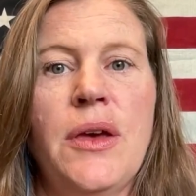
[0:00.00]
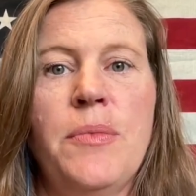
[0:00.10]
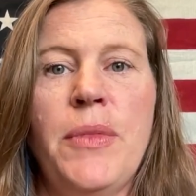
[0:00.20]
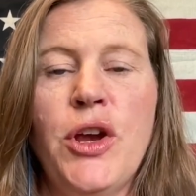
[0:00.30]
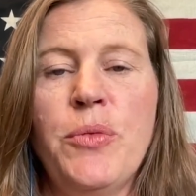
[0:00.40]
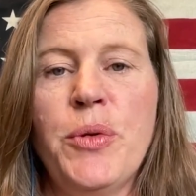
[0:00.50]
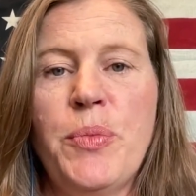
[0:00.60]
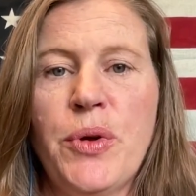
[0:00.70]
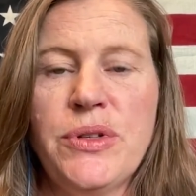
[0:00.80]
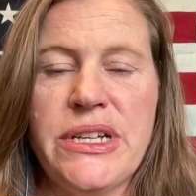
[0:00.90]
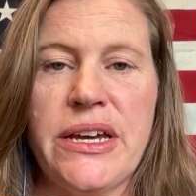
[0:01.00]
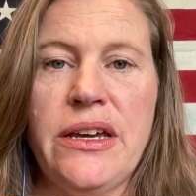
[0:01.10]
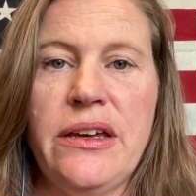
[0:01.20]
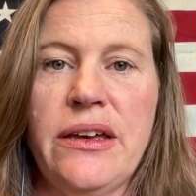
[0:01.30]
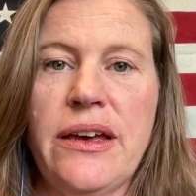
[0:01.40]
Mayor
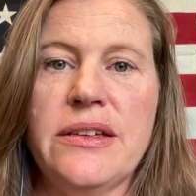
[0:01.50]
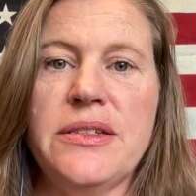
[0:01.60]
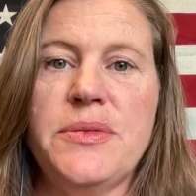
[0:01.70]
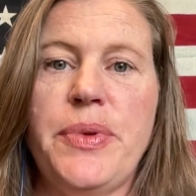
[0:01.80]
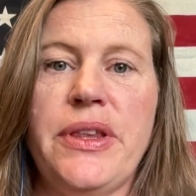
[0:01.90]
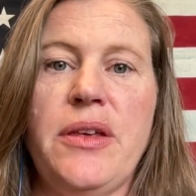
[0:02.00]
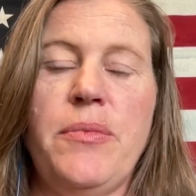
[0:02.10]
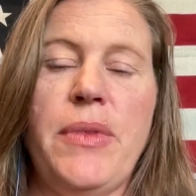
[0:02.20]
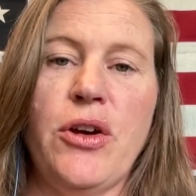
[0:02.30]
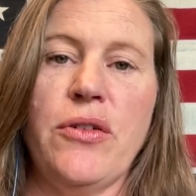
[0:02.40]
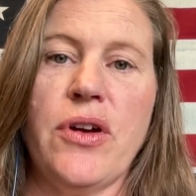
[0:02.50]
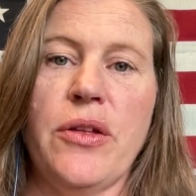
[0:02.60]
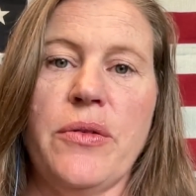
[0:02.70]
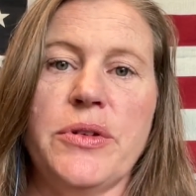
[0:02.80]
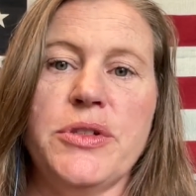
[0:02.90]
Mabolde has been the mayor of
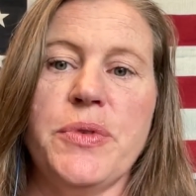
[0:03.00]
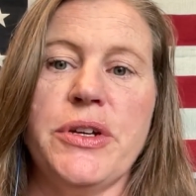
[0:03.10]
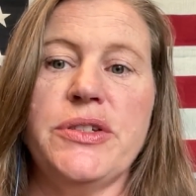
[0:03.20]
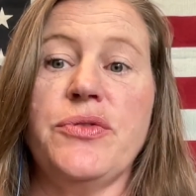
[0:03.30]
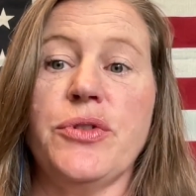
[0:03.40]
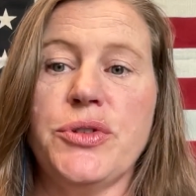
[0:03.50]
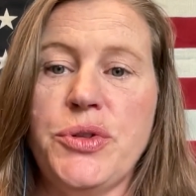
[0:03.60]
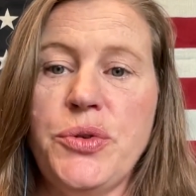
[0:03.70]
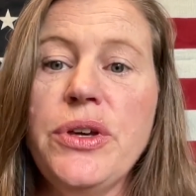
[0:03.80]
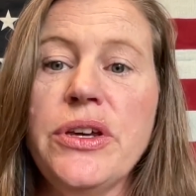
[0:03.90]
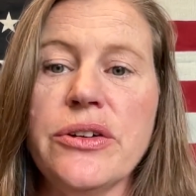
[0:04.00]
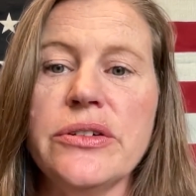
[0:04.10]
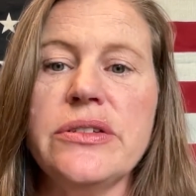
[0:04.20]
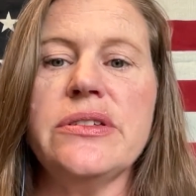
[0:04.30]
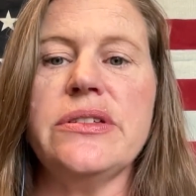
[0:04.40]
Colorado Springs for 2
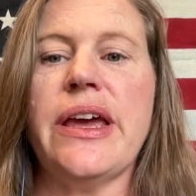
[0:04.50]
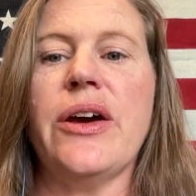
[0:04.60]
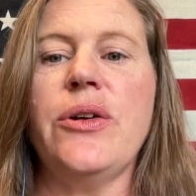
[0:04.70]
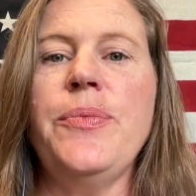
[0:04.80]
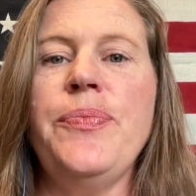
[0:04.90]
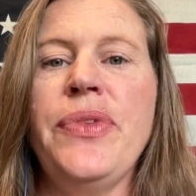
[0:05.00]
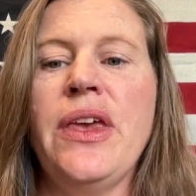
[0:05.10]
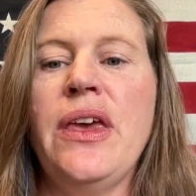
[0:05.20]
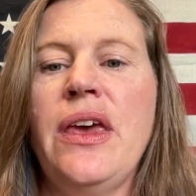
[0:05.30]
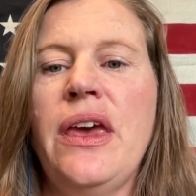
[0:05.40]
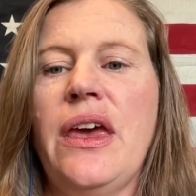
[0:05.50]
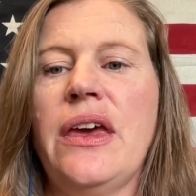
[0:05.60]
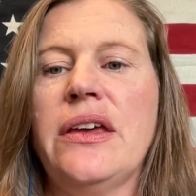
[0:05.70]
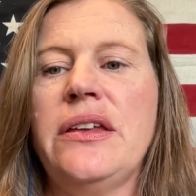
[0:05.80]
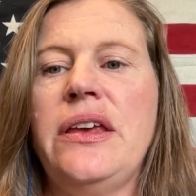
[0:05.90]
years now,
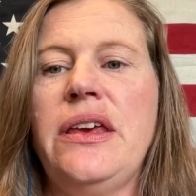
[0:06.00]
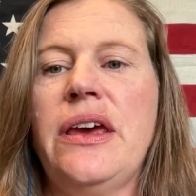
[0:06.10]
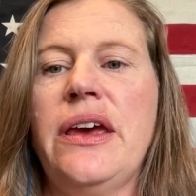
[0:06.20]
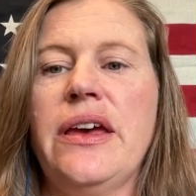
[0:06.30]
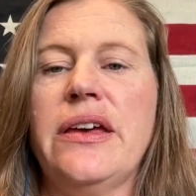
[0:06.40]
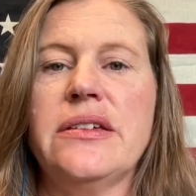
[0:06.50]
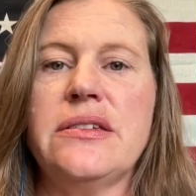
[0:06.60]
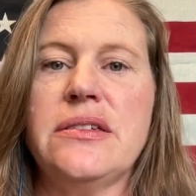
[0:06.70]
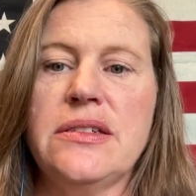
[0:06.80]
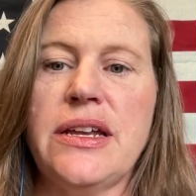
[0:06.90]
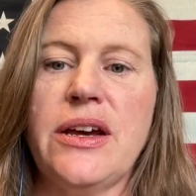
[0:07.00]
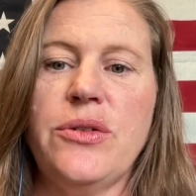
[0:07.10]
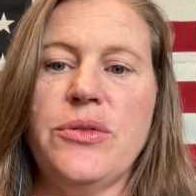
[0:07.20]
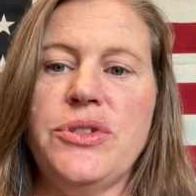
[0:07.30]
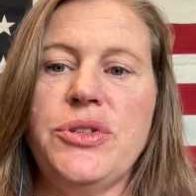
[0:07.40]
and he has set
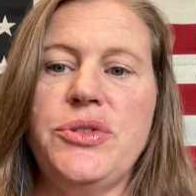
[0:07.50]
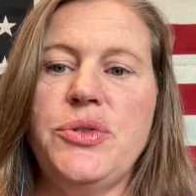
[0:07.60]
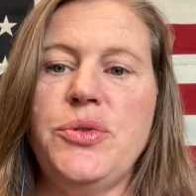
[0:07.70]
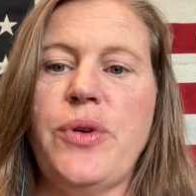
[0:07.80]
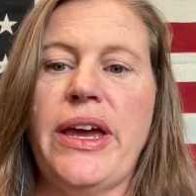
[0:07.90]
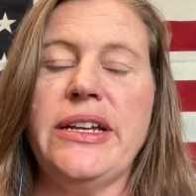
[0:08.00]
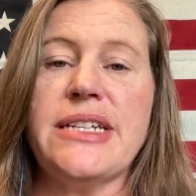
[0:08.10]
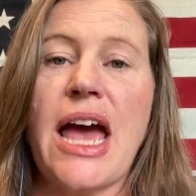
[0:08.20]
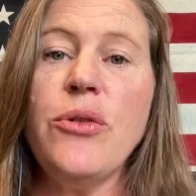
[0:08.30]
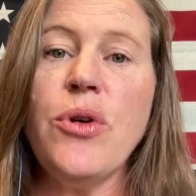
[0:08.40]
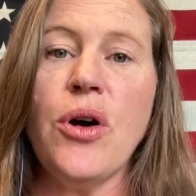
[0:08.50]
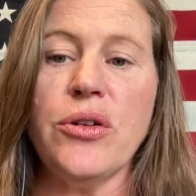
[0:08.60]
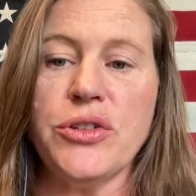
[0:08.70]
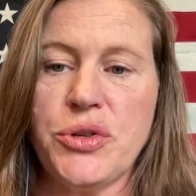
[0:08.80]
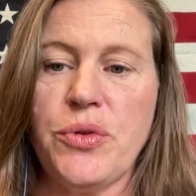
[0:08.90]
out to do a town
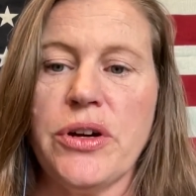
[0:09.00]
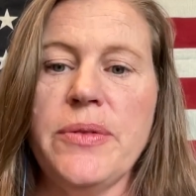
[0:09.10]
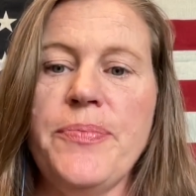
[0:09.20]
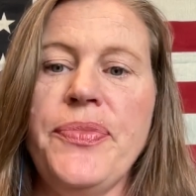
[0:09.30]
hall tour